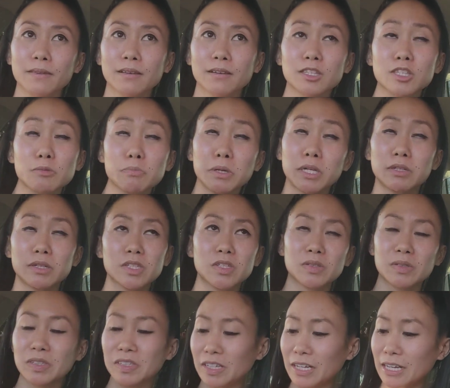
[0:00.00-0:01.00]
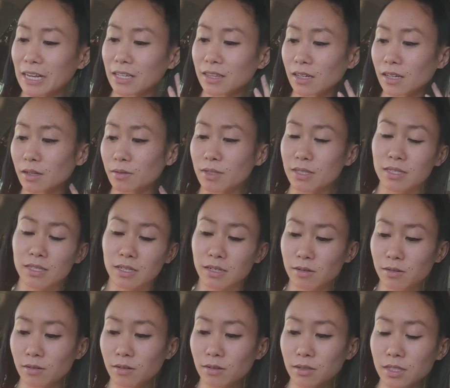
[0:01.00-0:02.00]
spiritual, and I thought it was
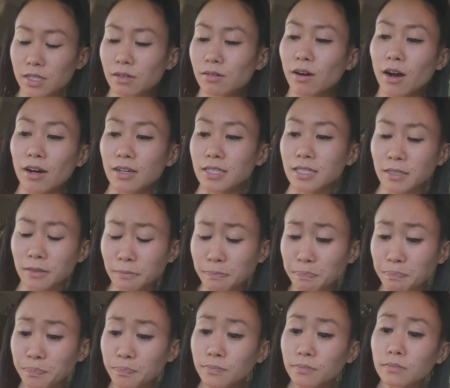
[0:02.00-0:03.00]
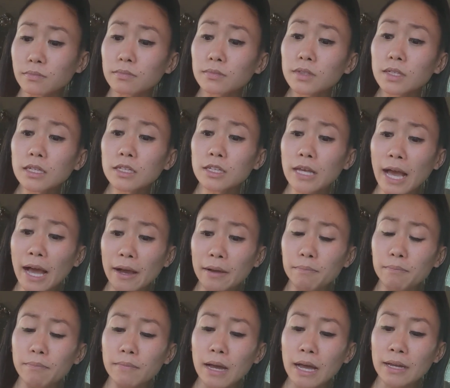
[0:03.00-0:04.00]
so
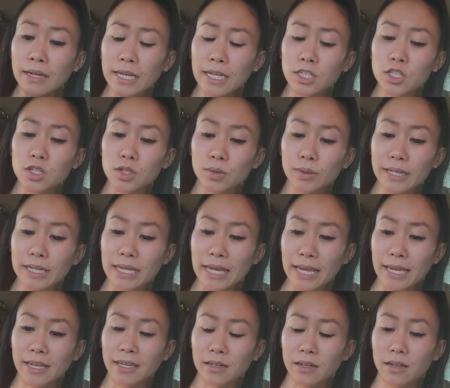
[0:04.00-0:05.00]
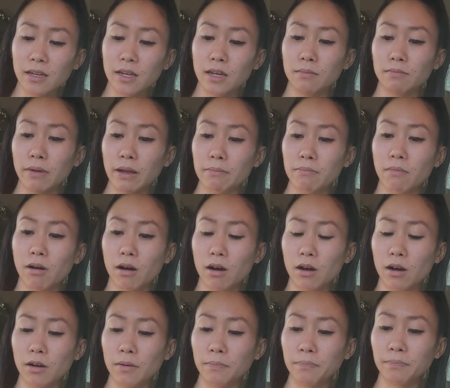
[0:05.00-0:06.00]
awesome. At age 28, my
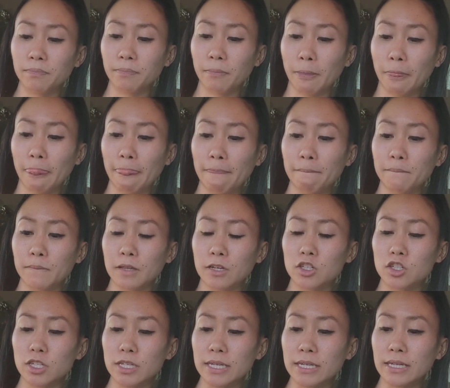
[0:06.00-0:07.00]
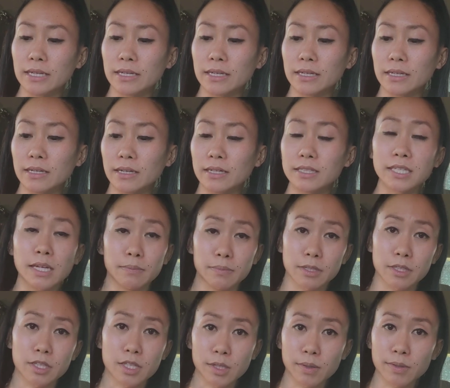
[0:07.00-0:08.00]
mom, she
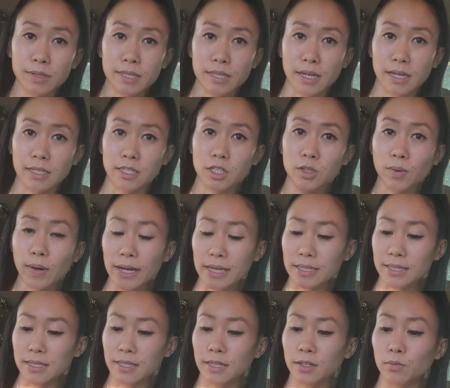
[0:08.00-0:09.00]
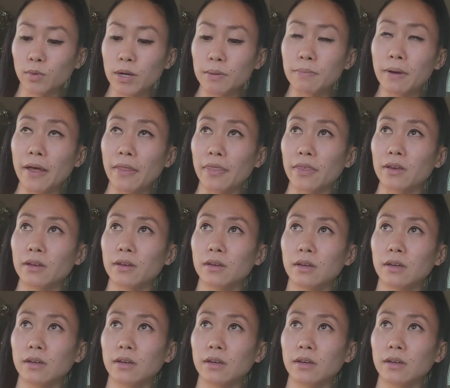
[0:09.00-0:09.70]
attempted suicide twice in 1 month.